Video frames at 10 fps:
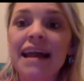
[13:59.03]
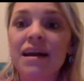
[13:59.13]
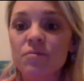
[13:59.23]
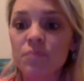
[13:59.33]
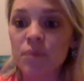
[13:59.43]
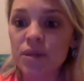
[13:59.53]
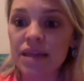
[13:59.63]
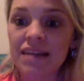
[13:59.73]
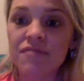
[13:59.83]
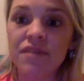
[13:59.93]
I'll put
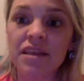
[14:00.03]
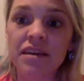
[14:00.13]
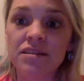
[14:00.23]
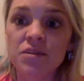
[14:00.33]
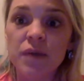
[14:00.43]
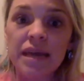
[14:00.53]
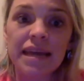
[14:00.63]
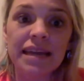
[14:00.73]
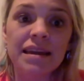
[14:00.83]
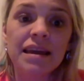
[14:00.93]
that in for there so I
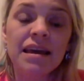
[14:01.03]
can